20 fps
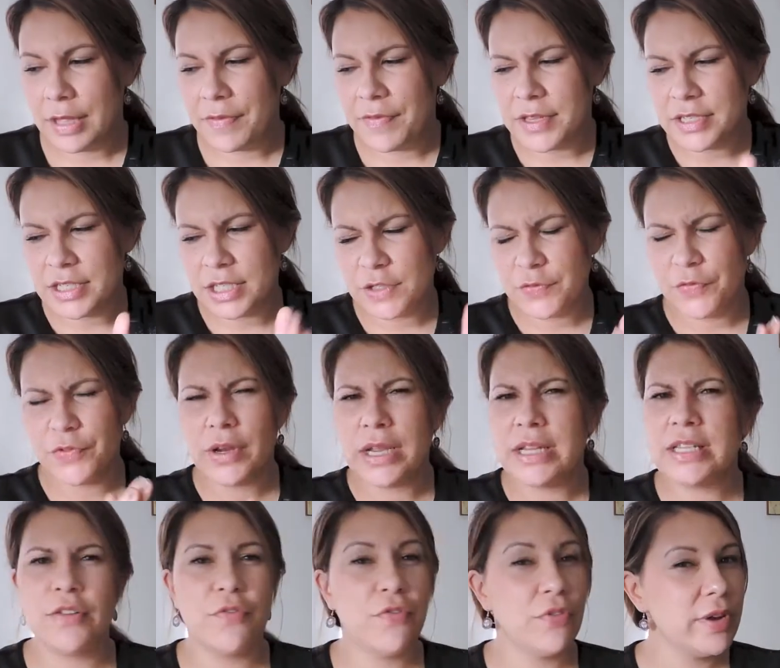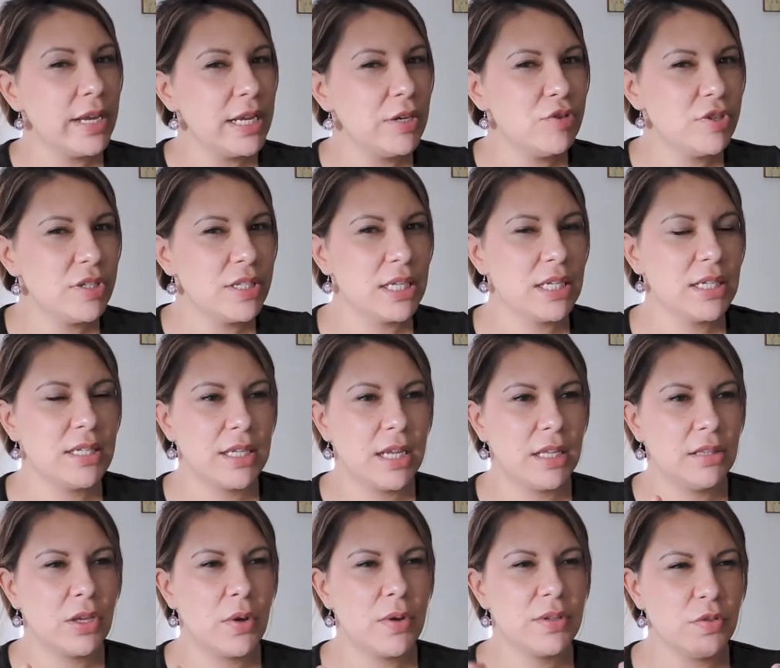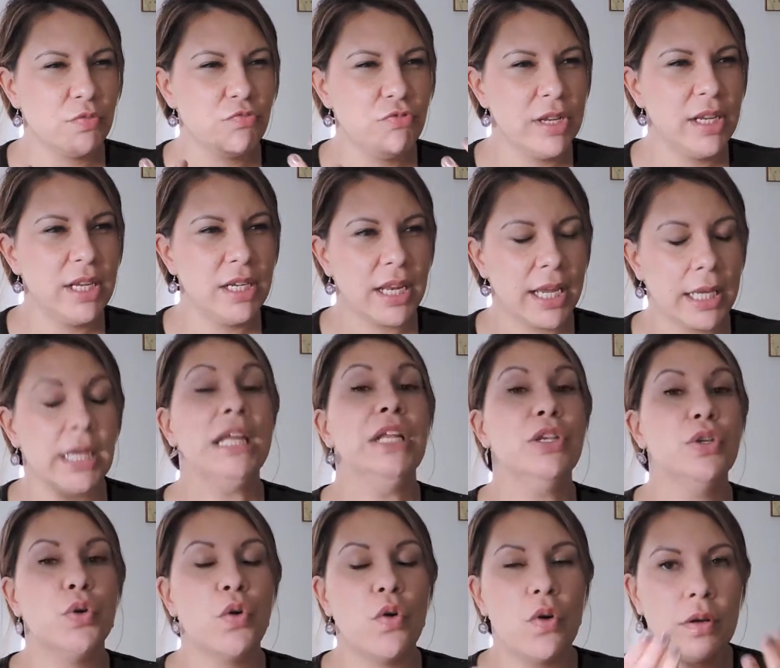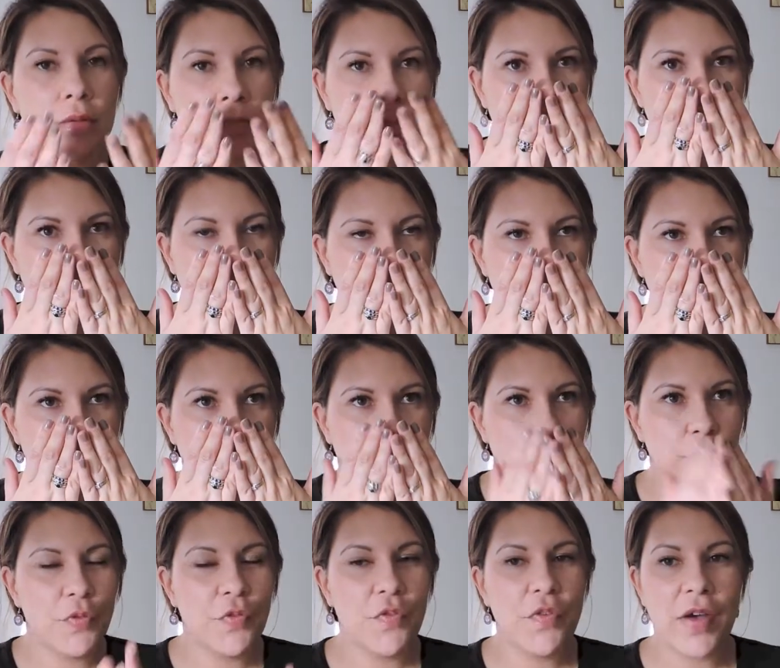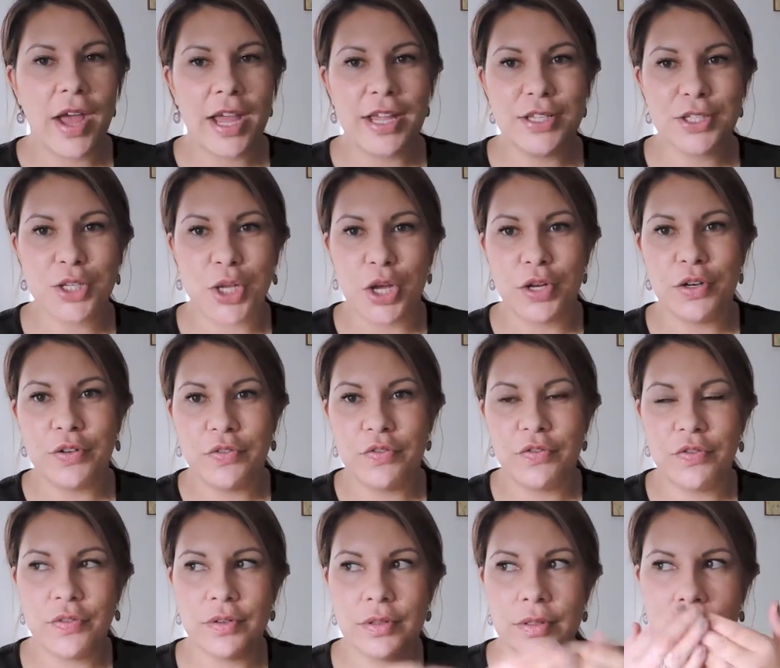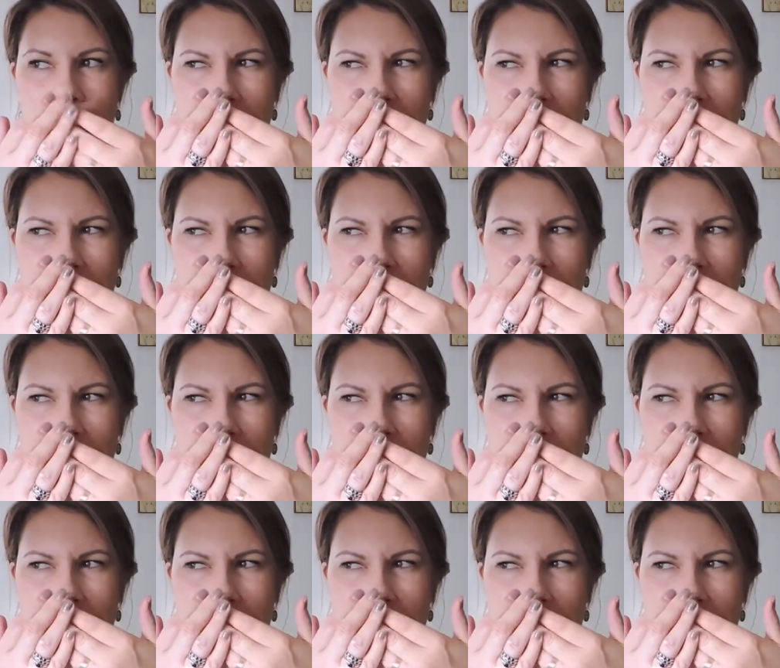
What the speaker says: This is a very interesting scent though. It's a really like in your face kind of...